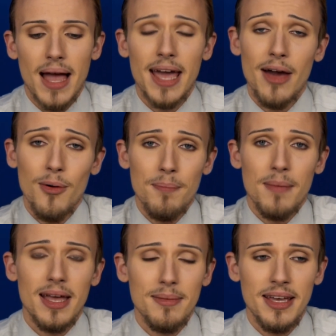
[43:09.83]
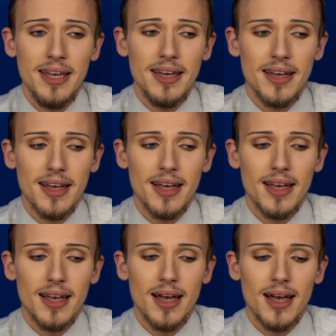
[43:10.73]
I hope maybe
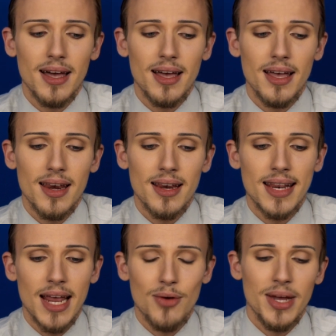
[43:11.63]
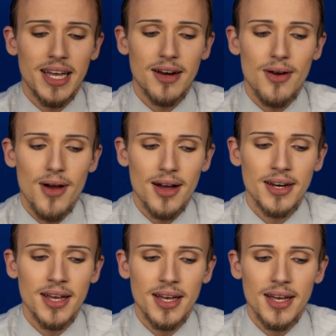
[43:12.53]
that we can
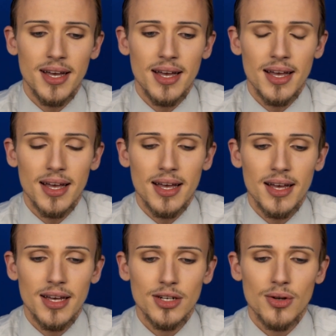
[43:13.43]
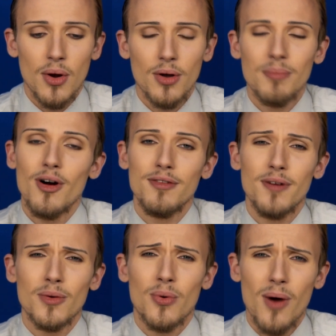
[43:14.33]
learn to look more
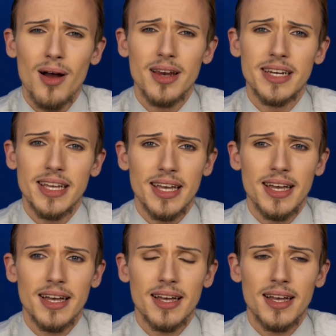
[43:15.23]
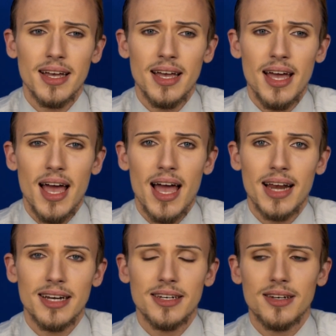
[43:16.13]
for quality
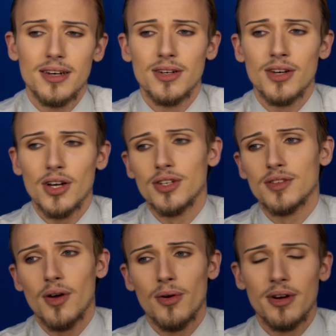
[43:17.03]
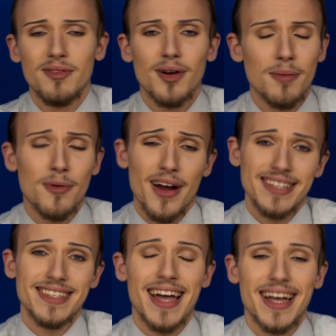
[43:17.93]
and not just only for the
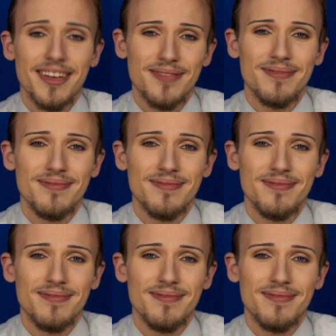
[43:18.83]
price tag.